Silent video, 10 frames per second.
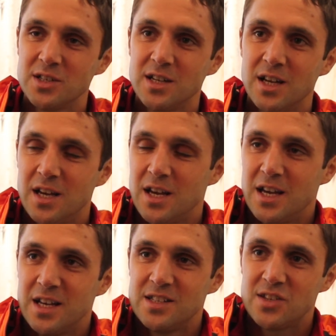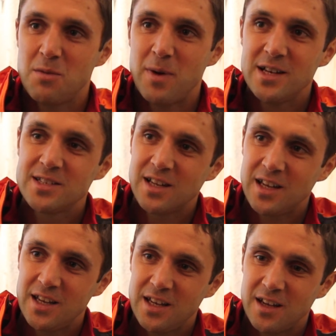And so
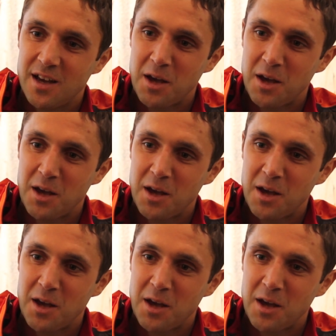basically,